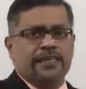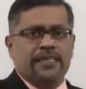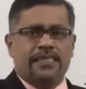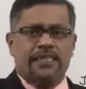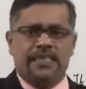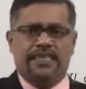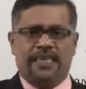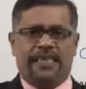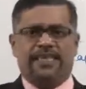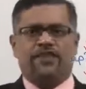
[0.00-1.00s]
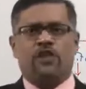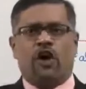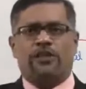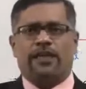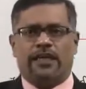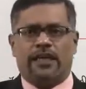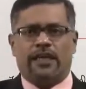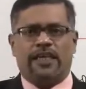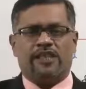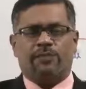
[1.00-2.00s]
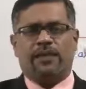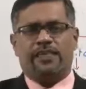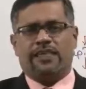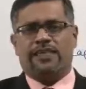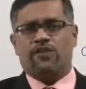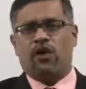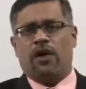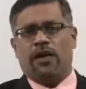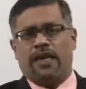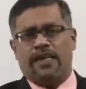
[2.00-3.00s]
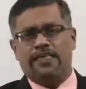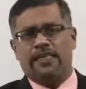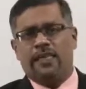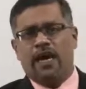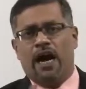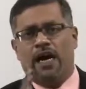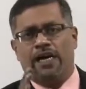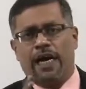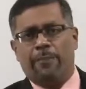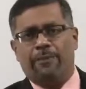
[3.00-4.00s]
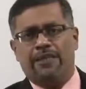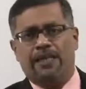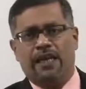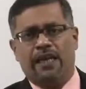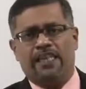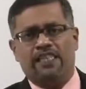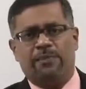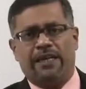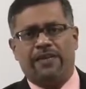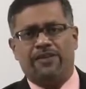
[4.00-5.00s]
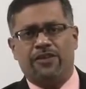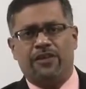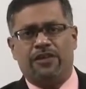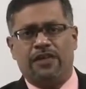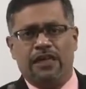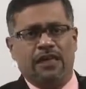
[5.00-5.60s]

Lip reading: Since it is non-recurring expense, it is called as a capital expenditure.